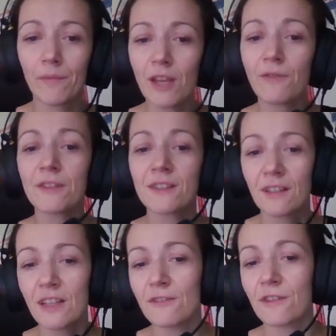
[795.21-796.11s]
If it's
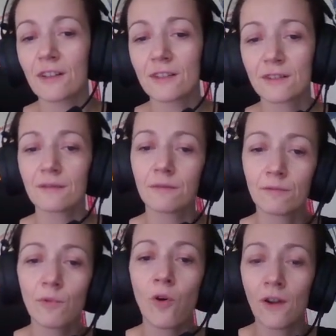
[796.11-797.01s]
delivered
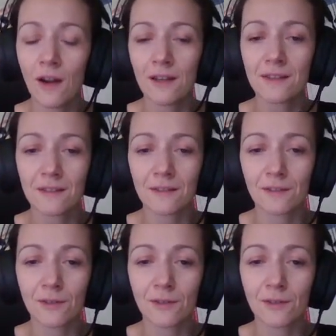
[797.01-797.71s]
more or less